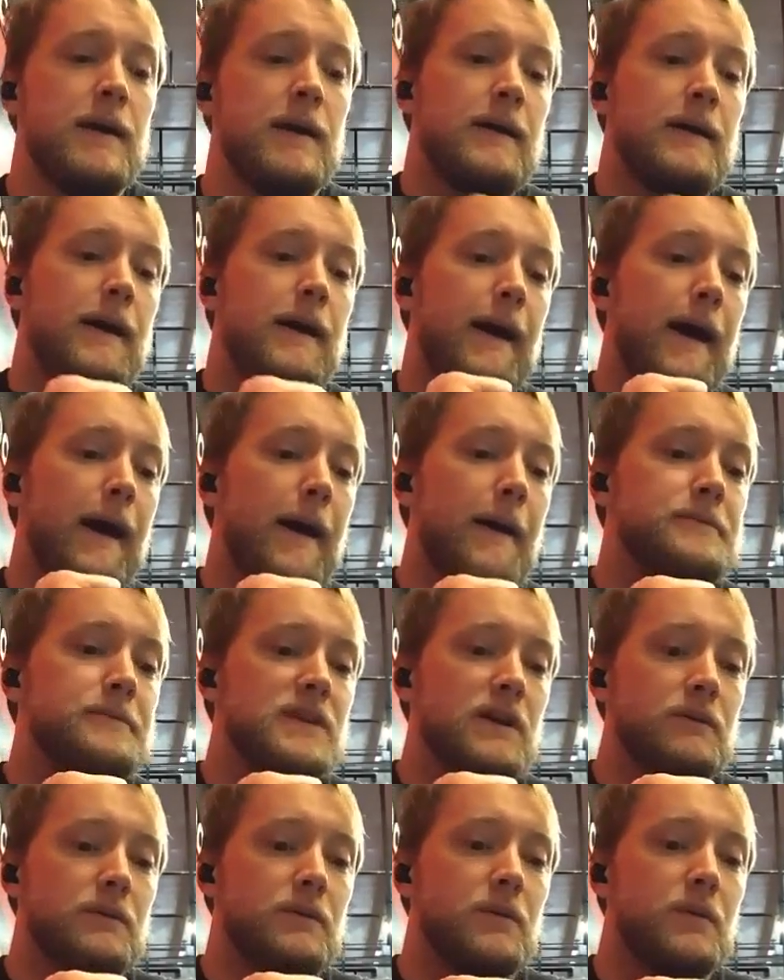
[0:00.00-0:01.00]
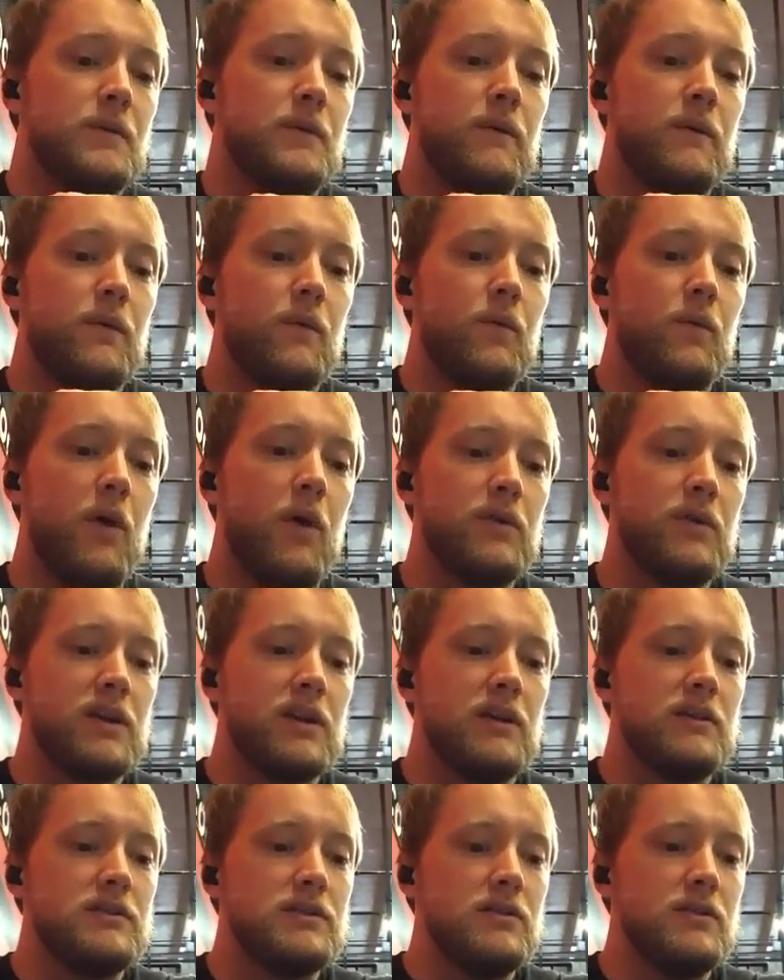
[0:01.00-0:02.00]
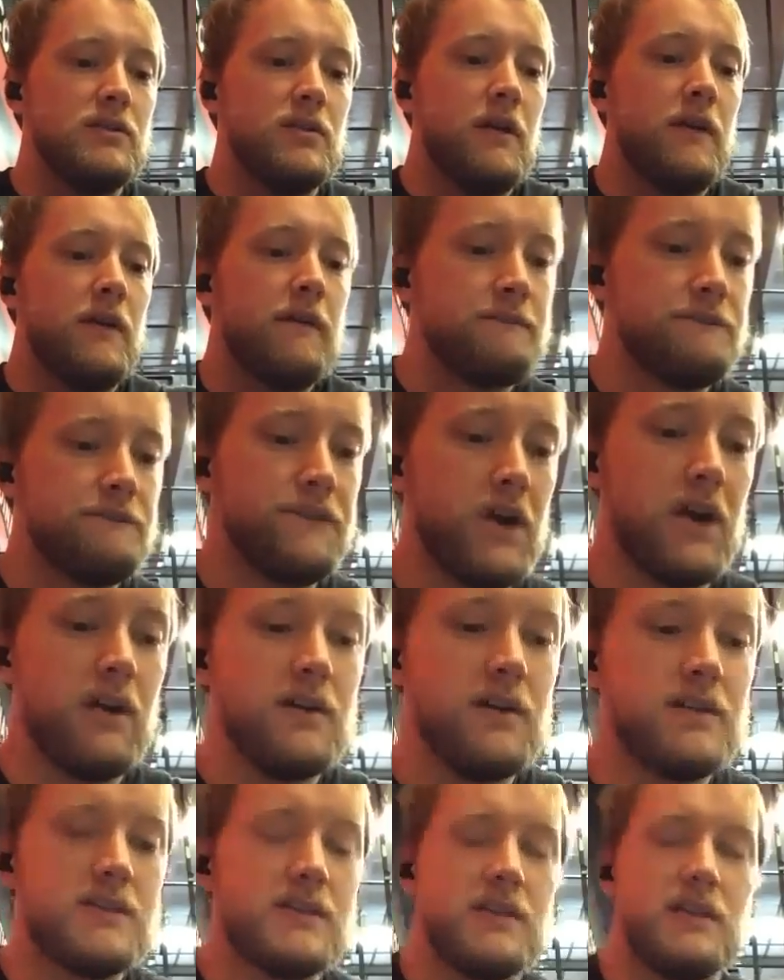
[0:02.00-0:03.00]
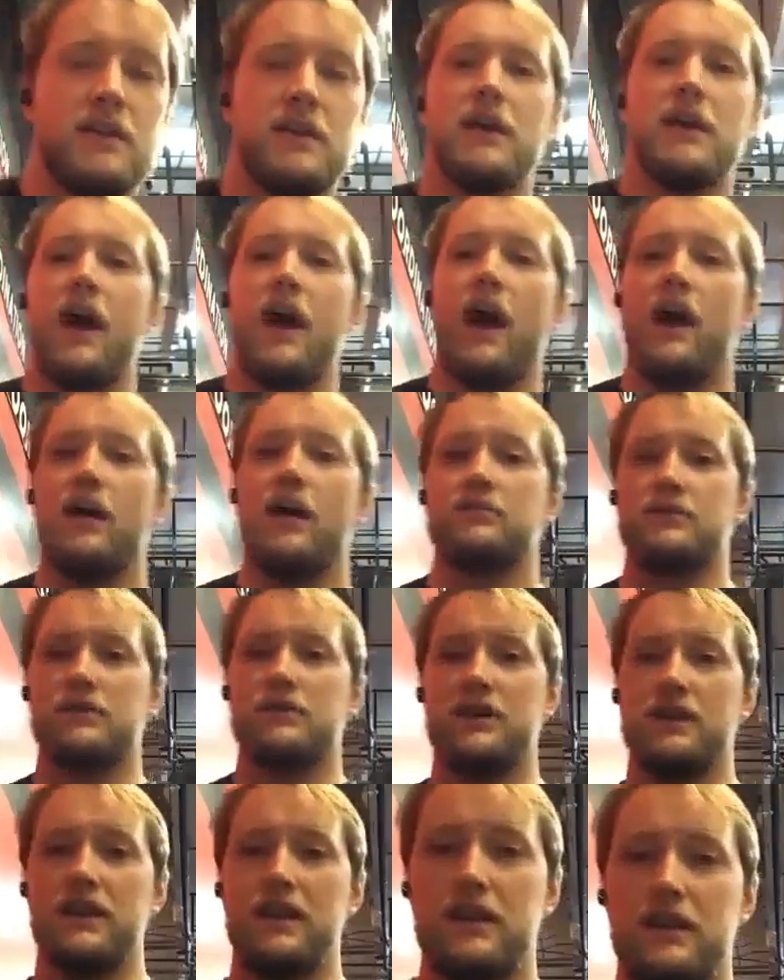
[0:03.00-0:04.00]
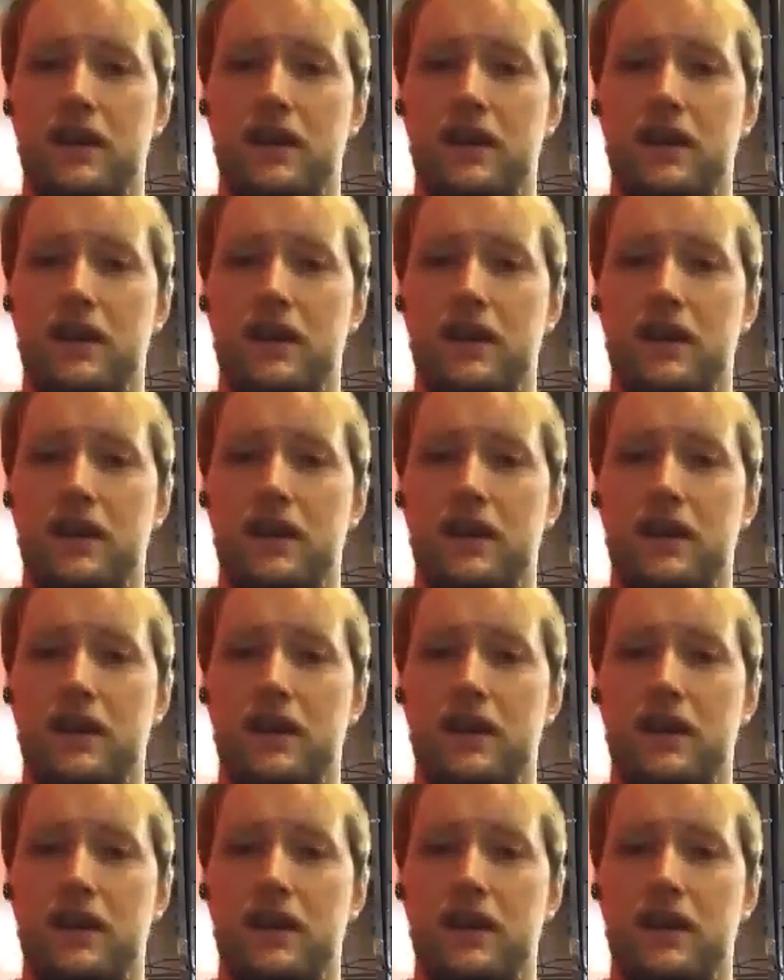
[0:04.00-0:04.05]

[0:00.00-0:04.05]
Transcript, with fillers: Uh, so what we're going to do first uh, we're gonna need